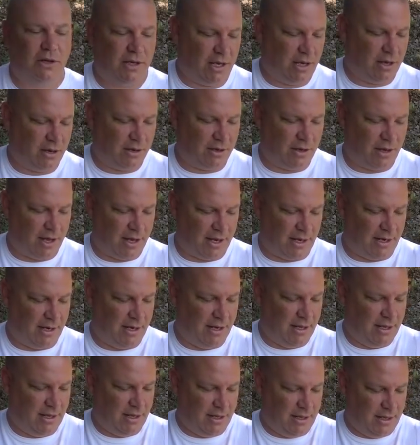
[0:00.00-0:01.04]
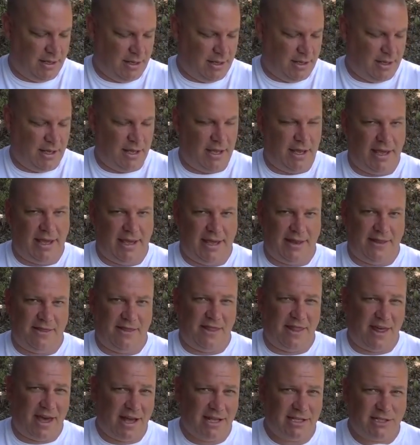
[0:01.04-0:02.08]
looking online. And
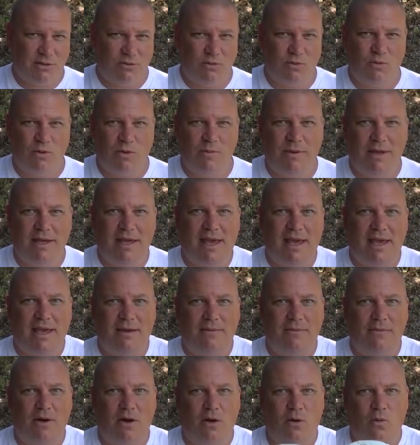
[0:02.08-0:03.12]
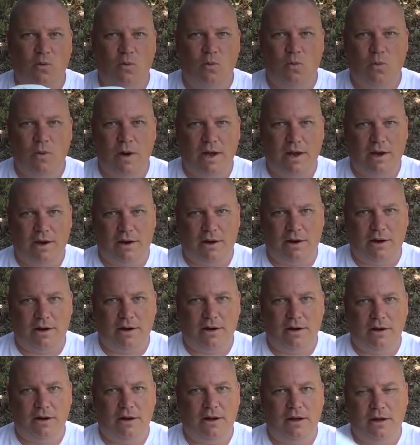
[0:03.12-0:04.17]
that's when we became
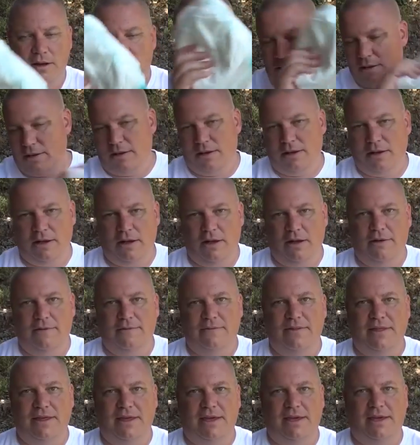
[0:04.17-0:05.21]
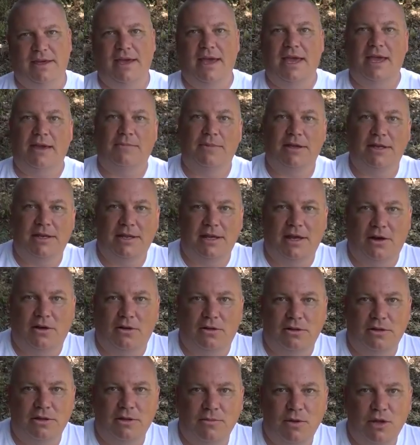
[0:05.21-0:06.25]
aware of the A B D
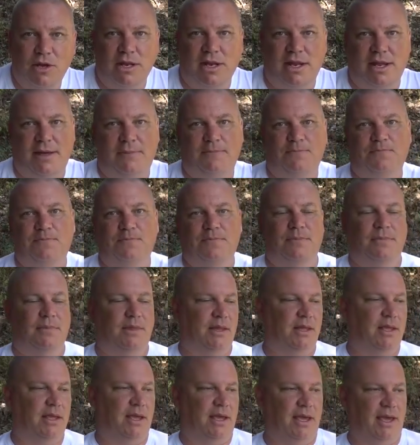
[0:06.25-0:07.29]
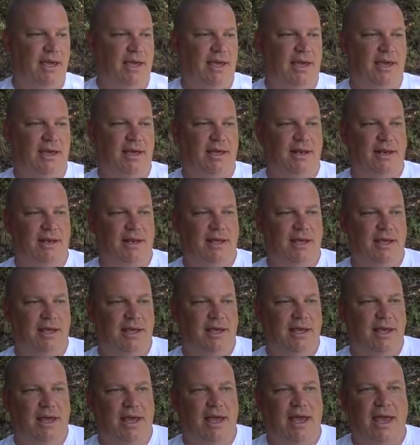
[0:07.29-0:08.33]
L community. And
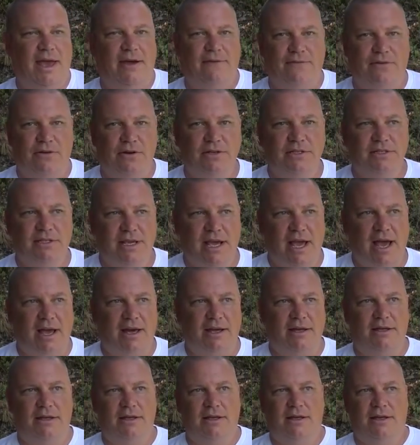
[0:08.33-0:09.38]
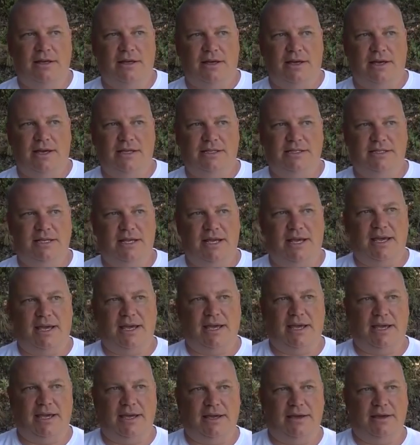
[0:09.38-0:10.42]
at first, yeah, it's
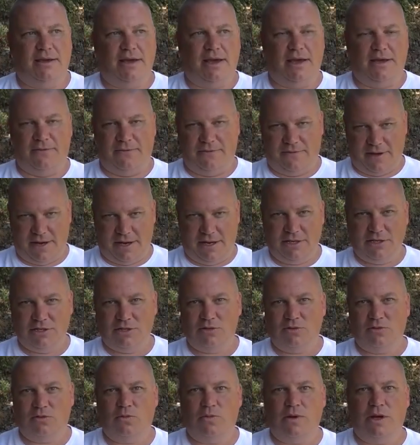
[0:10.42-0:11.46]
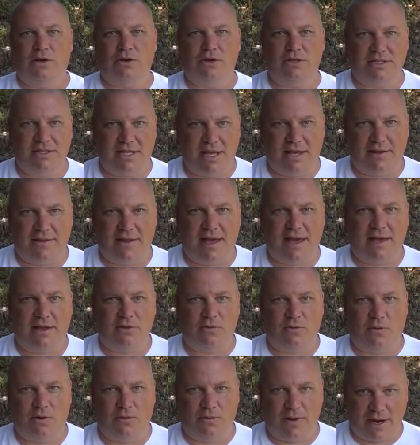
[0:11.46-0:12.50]
a, a fetish. We understand that.
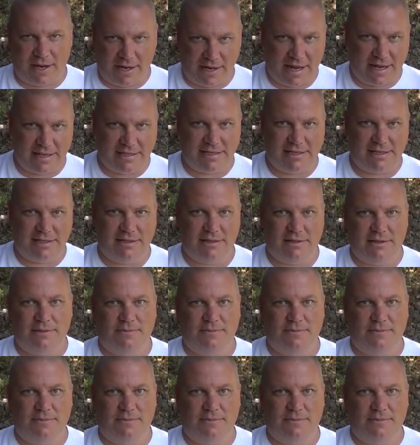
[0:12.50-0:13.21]
We recognize it.